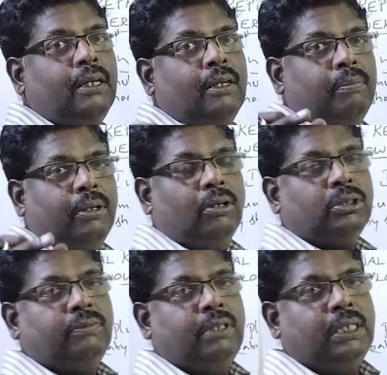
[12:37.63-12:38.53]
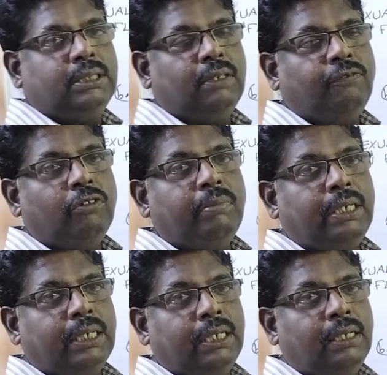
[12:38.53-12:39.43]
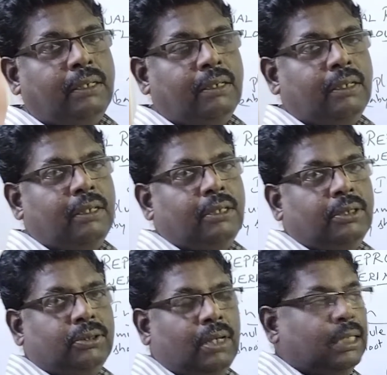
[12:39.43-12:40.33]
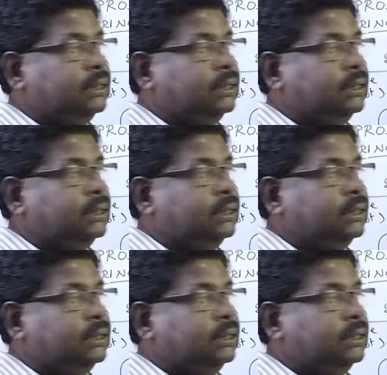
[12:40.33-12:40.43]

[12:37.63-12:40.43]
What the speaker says: because of the reserve food material. So as